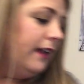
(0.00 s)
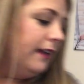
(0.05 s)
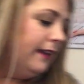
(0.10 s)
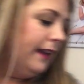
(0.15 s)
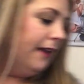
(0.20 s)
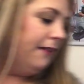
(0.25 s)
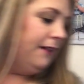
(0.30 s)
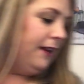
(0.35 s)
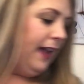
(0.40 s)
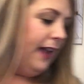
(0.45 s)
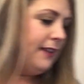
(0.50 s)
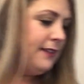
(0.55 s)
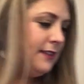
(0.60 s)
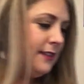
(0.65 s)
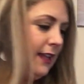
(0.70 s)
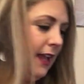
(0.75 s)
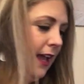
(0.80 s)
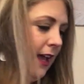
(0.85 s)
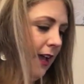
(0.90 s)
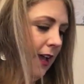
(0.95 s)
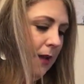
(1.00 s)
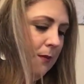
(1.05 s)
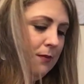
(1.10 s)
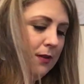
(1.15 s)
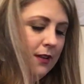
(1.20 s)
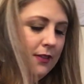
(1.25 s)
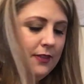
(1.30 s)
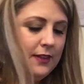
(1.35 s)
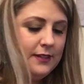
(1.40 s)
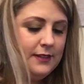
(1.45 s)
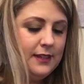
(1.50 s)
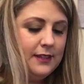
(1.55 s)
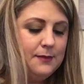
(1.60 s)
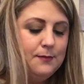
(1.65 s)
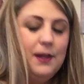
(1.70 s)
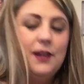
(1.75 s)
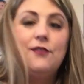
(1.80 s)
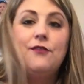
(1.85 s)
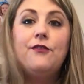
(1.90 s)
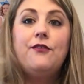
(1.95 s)
Now, next up, this has
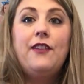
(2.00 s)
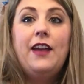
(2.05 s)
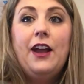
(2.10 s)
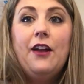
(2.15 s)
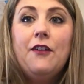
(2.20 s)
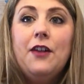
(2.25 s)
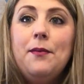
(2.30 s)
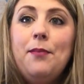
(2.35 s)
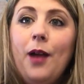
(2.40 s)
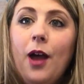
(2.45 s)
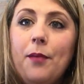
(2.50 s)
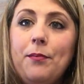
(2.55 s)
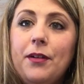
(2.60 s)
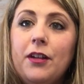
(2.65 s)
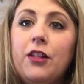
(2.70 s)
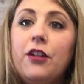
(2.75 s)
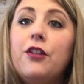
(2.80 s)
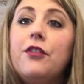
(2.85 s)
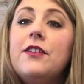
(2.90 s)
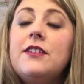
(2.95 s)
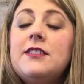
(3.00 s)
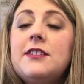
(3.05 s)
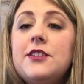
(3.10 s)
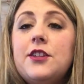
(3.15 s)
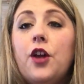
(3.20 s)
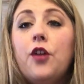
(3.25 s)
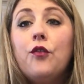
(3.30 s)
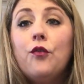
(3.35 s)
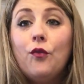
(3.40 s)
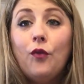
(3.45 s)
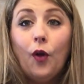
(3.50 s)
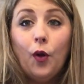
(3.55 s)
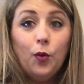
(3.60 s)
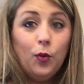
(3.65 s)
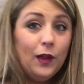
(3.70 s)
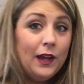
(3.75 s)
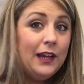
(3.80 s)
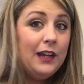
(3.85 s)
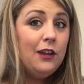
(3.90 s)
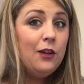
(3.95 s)
been very popular. This is our
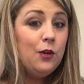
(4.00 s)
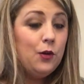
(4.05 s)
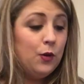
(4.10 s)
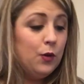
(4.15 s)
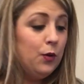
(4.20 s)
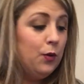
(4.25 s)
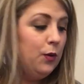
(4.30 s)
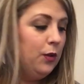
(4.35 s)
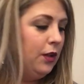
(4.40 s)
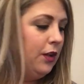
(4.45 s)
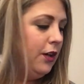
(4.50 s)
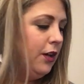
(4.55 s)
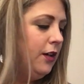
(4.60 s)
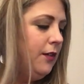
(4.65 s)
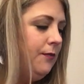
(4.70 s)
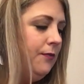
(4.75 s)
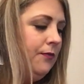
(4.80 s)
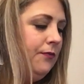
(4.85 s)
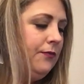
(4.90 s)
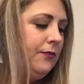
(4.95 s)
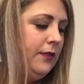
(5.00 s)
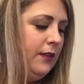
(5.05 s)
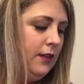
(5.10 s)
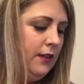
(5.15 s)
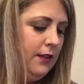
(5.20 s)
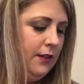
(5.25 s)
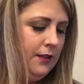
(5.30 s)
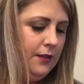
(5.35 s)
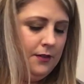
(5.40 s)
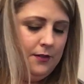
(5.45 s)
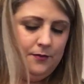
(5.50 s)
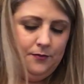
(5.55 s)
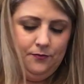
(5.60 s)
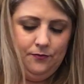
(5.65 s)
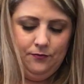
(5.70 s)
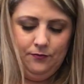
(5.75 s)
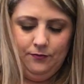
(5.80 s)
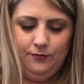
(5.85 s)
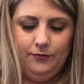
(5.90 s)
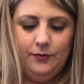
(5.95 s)
rolling cooler.
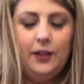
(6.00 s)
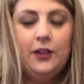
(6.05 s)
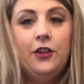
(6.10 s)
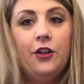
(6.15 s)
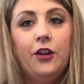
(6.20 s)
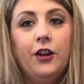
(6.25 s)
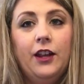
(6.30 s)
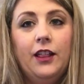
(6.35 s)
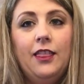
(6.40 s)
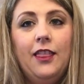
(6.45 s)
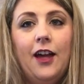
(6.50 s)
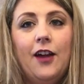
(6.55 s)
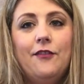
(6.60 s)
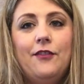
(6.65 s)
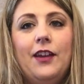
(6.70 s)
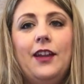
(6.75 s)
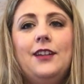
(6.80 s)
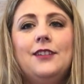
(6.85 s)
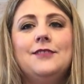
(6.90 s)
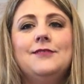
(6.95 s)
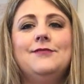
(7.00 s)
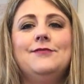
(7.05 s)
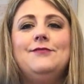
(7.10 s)
You're going to love it.